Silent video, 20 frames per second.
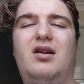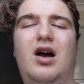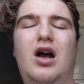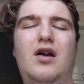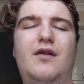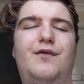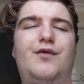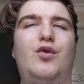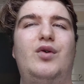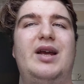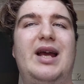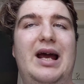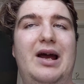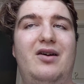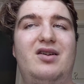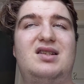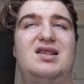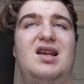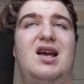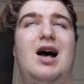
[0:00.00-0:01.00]
overall
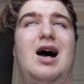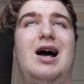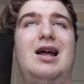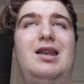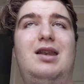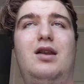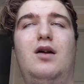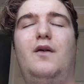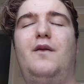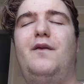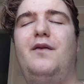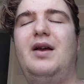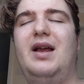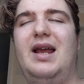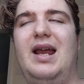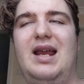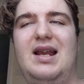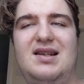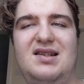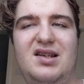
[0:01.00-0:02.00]
character. I love
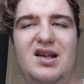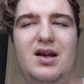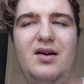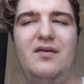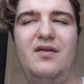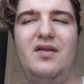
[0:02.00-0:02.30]
his